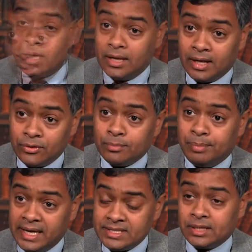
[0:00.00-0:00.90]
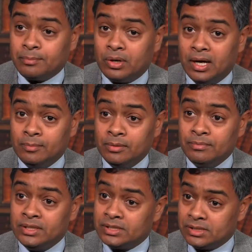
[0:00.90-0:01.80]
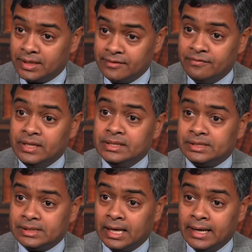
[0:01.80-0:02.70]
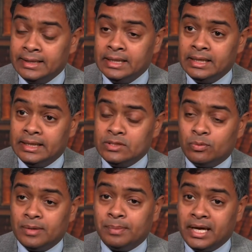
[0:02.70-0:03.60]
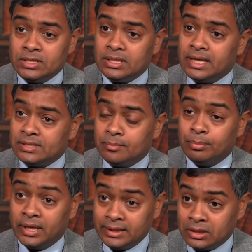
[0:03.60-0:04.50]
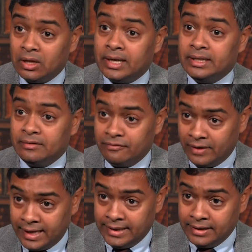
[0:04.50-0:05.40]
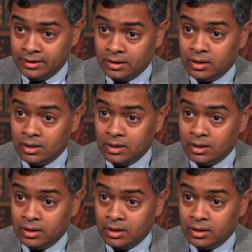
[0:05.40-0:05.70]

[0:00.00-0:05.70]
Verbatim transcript: Another basic problem, this is on the venous side, is when a patient gets a blood clot in a vein,